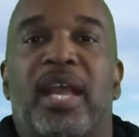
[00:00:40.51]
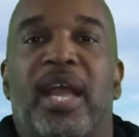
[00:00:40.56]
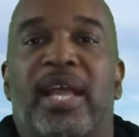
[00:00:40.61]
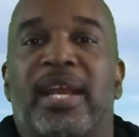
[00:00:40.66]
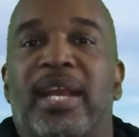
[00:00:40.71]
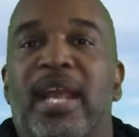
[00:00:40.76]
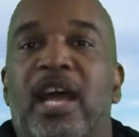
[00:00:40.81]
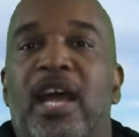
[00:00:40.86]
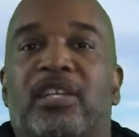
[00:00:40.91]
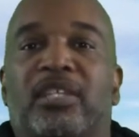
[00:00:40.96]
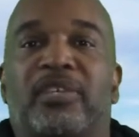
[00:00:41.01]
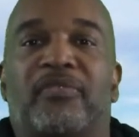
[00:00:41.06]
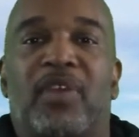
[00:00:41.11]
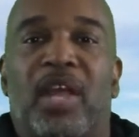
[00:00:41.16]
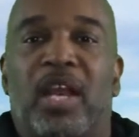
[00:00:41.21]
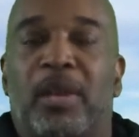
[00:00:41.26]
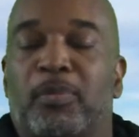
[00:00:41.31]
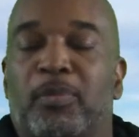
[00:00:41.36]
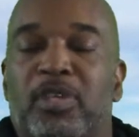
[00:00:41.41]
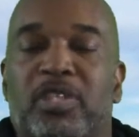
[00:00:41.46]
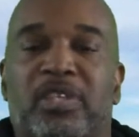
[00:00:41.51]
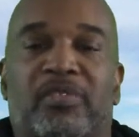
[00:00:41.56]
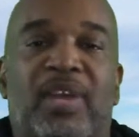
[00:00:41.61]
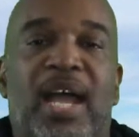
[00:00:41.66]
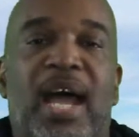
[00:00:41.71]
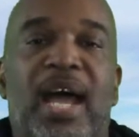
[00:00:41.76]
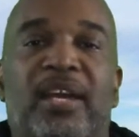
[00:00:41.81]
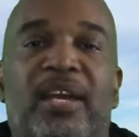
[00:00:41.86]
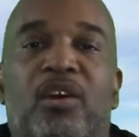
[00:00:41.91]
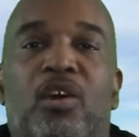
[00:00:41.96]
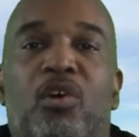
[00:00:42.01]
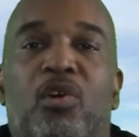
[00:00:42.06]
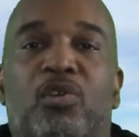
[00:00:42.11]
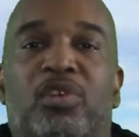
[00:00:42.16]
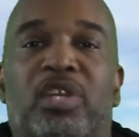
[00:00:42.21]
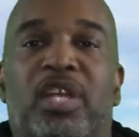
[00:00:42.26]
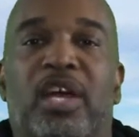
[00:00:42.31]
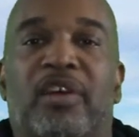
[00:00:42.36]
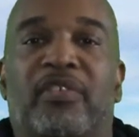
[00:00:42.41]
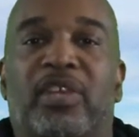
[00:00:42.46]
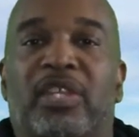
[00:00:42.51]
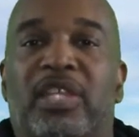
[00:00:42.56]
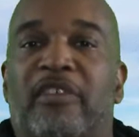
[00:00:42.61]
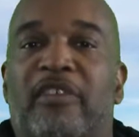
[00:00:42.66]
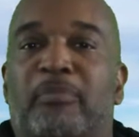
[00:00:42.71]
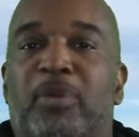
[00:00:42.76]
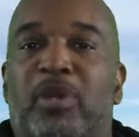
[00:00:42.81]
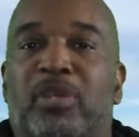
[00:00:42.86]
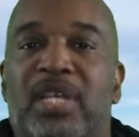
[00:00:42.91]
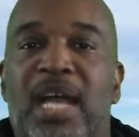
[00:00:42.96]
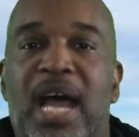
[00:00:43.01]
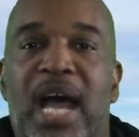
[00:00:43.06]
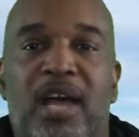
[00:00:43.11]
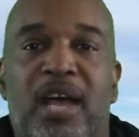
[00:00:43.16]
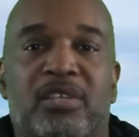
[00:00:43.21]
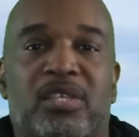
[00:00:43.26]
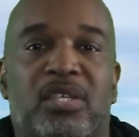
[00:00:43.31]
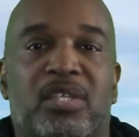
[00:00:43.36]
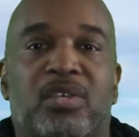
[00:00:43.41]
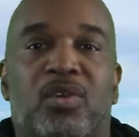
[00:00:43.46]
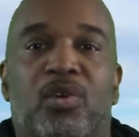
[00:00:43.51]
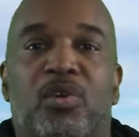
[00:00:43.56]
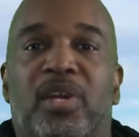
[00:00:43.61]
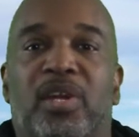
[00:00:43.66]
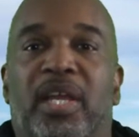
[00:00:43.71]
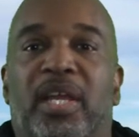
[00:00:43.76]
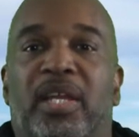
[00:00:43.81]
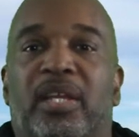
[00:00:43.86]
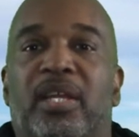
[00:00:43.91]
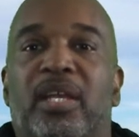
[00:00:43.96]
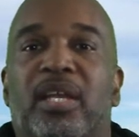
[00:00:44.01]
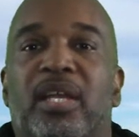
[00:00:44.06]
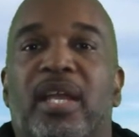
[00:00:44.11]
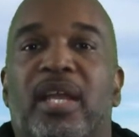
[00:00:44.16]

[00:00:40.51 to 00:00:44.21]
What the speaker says: And now developers have gotten a hold of it. They've built houses on it.